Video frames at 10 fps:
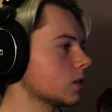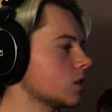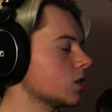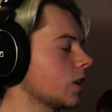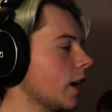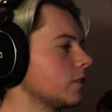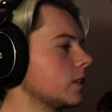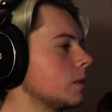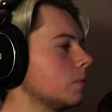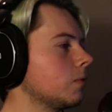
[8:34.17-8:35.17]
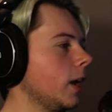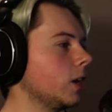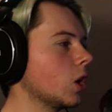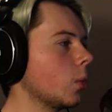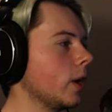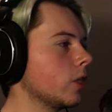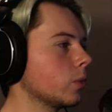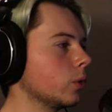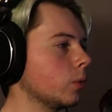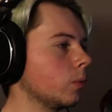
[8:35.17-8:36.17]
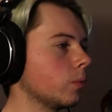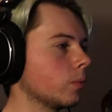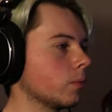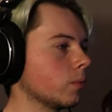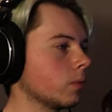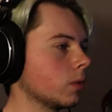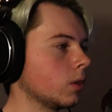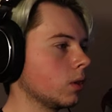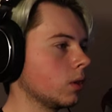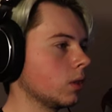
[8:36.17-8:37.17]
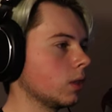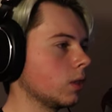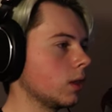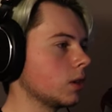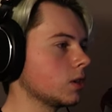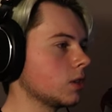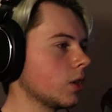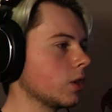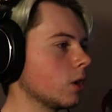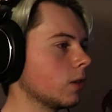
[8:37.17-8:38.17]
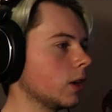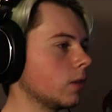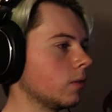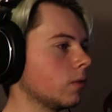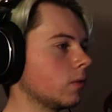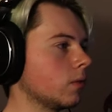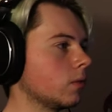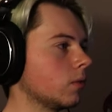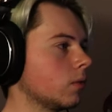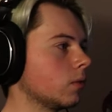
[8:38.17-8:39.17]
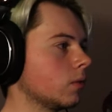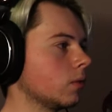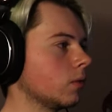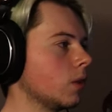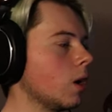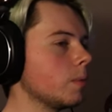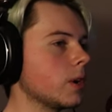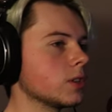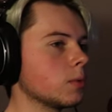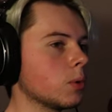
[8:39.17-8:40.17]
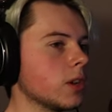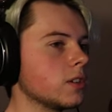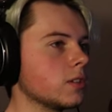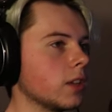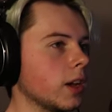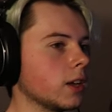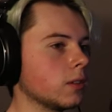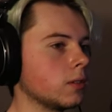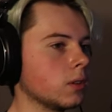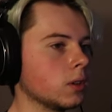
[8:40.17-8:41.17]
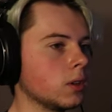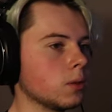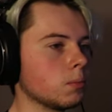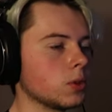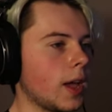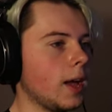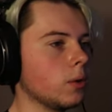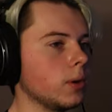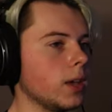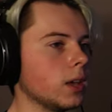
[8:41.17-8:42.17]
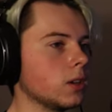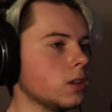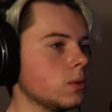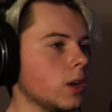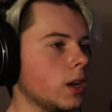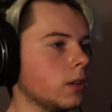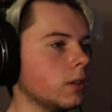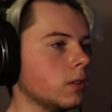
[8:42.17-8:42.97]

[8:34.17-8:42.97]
just gonna have to keep fighting our way through. There's nothing over here. Oh, there's a bridge that I can... Ow, hey, not...